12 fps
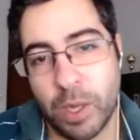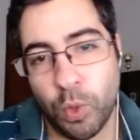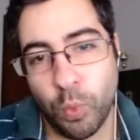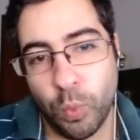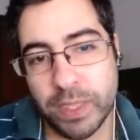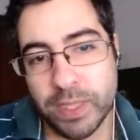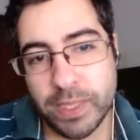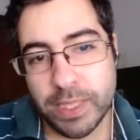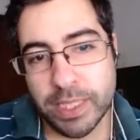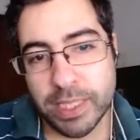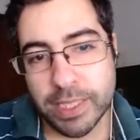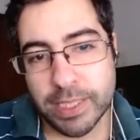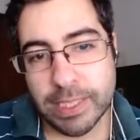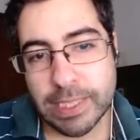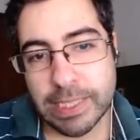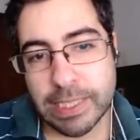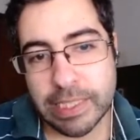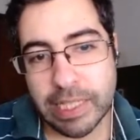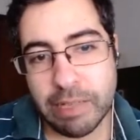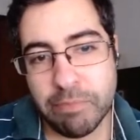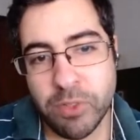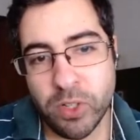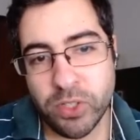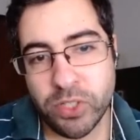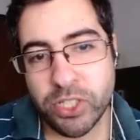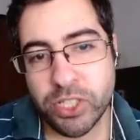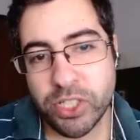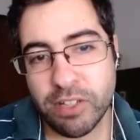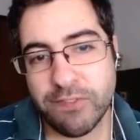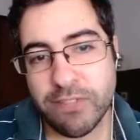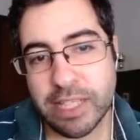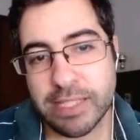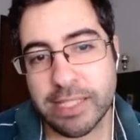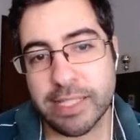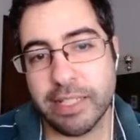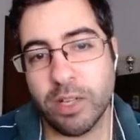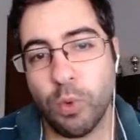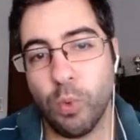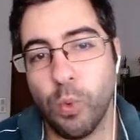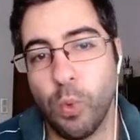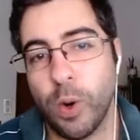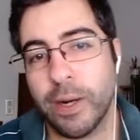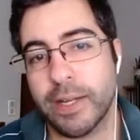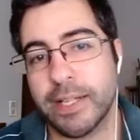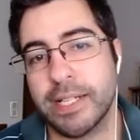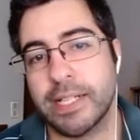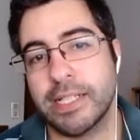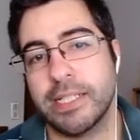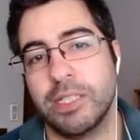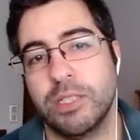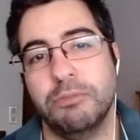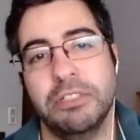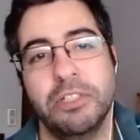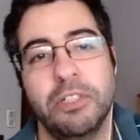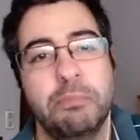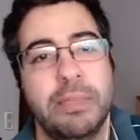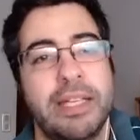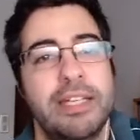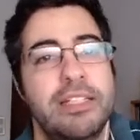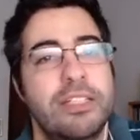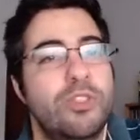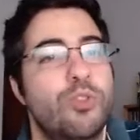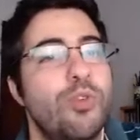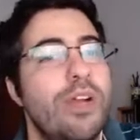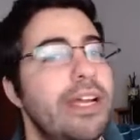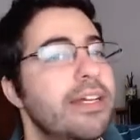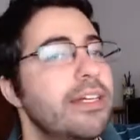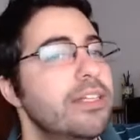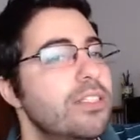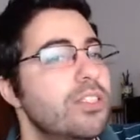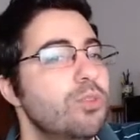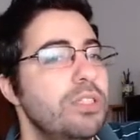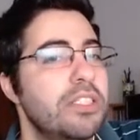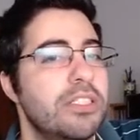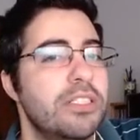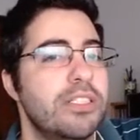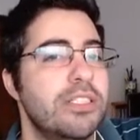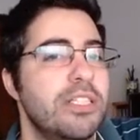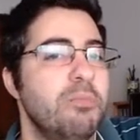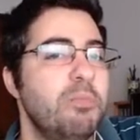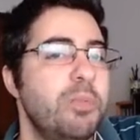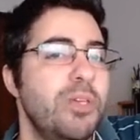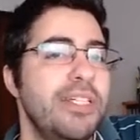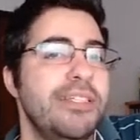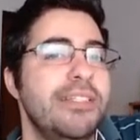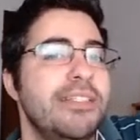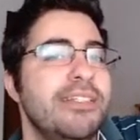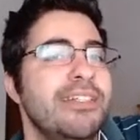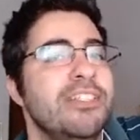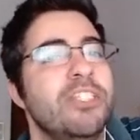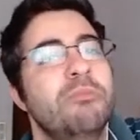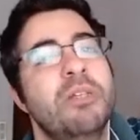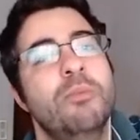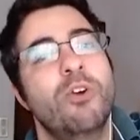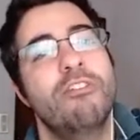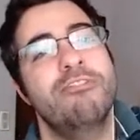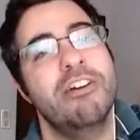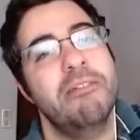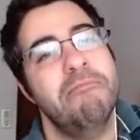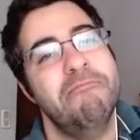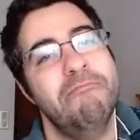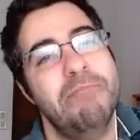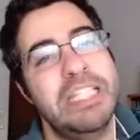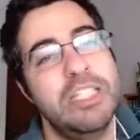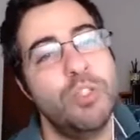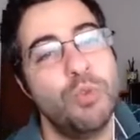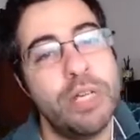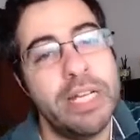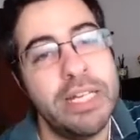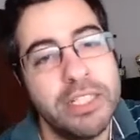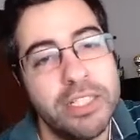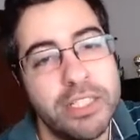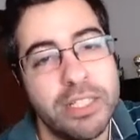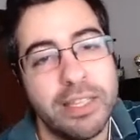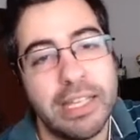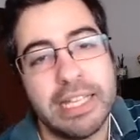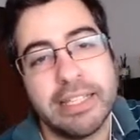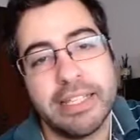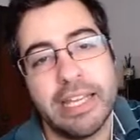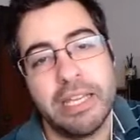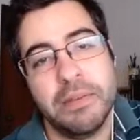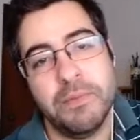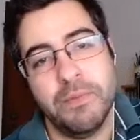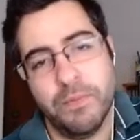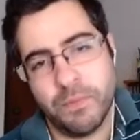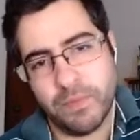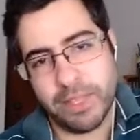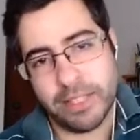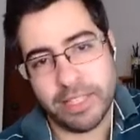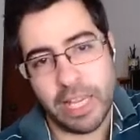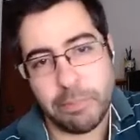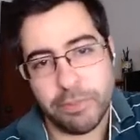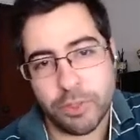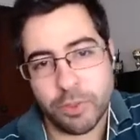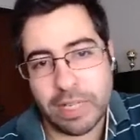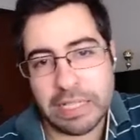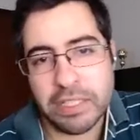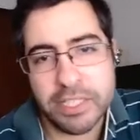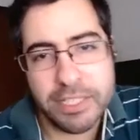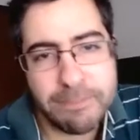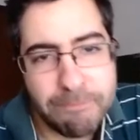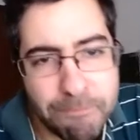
which I'm not sure if that's gonna work when you're playing dragons, which in Priest tend to be more of a mid-range to late game type of strategy.